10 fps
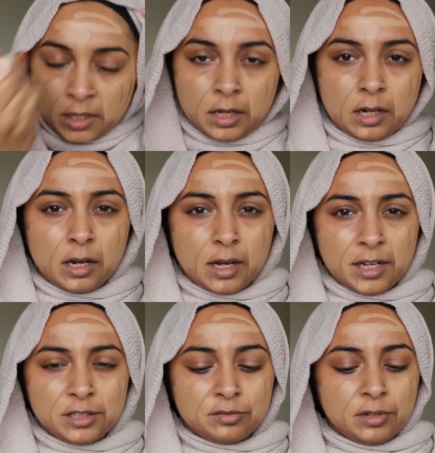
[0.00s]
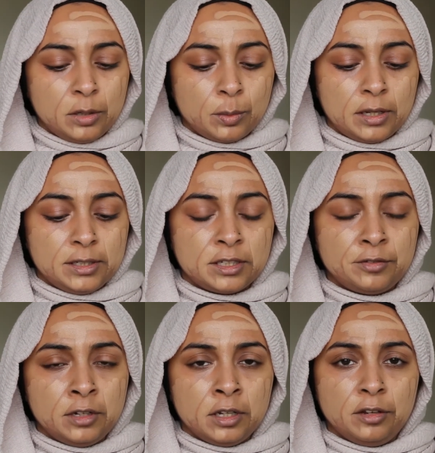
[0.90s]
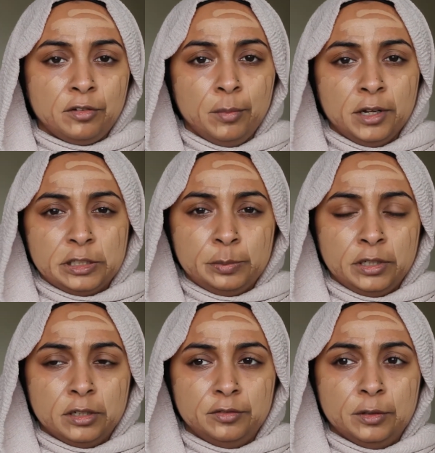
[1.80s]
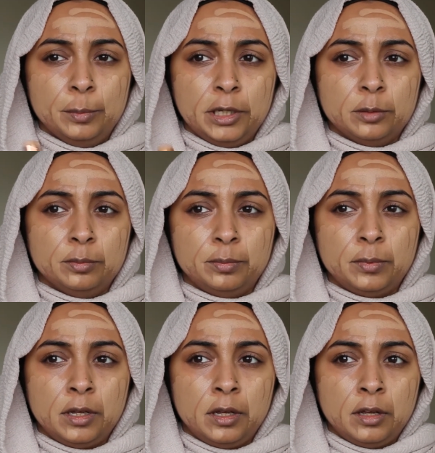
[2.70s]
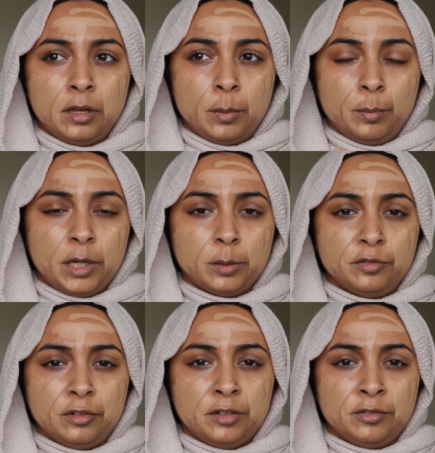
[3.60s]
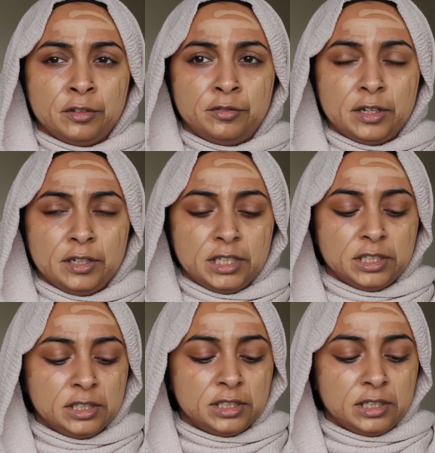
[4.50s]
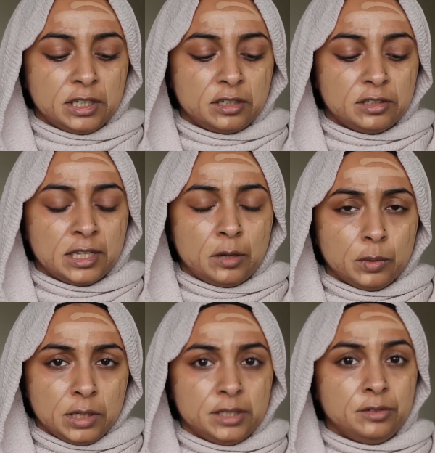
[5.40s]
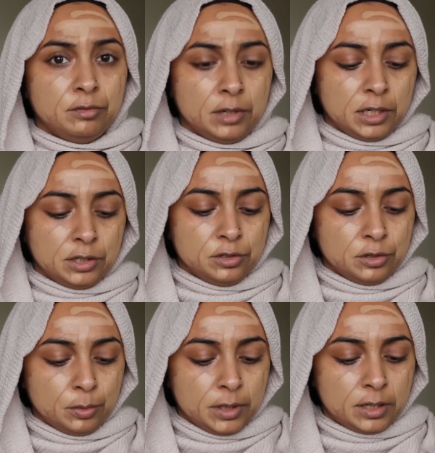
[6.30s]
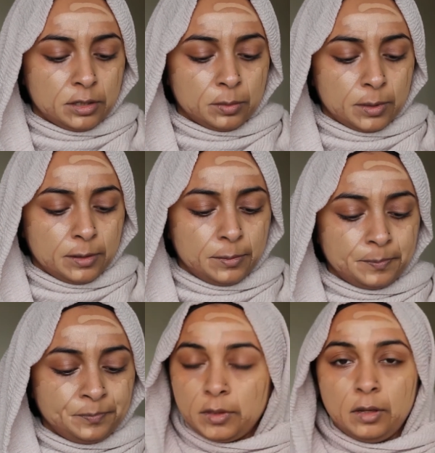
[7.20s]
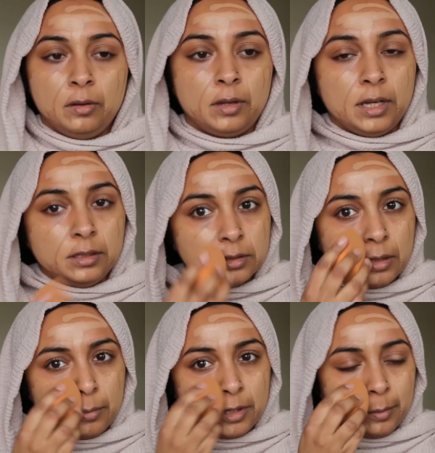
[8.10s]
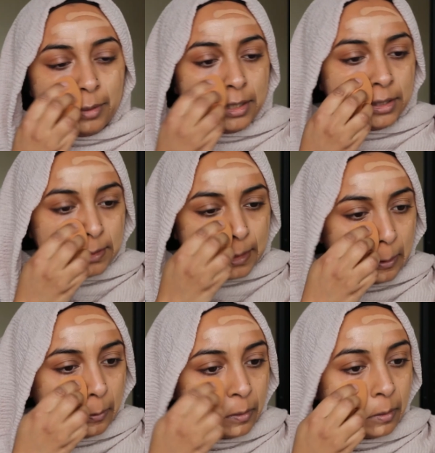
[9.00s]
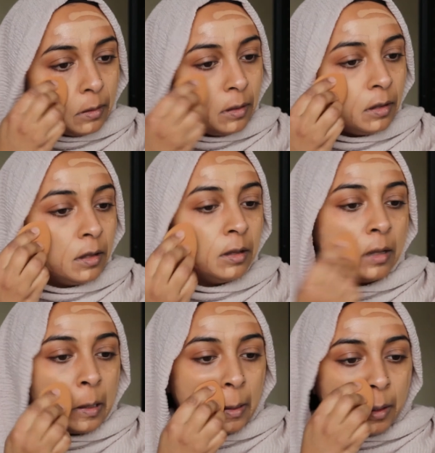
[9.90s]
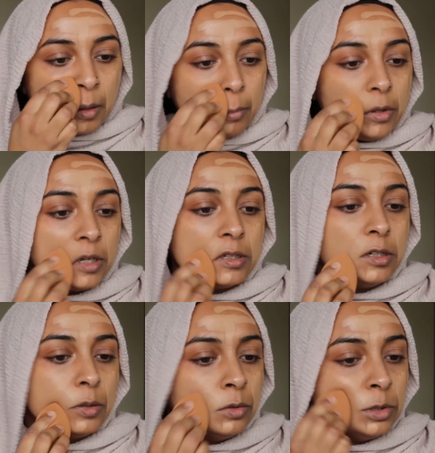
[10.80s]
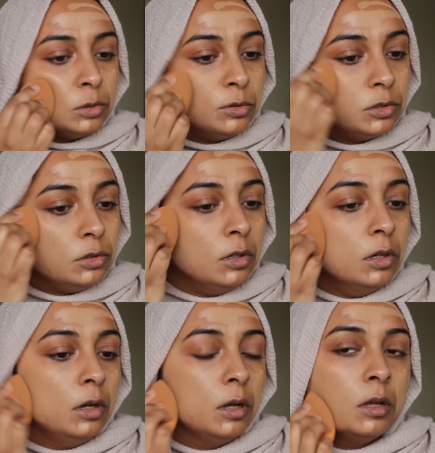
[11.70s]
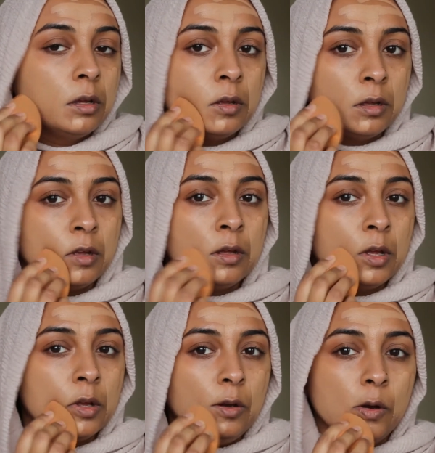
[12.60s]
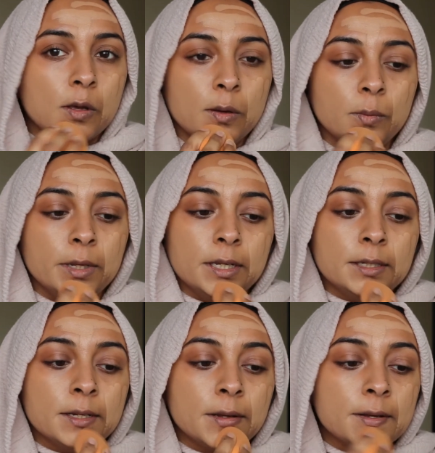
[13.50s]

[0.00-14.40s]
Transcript: It glides really well. It definitely reminds me of the Makeup Forever foundation stick, because that one is really dewy as well. Okay, so I'm going to blend this out because I don't want to talk too long looking weird.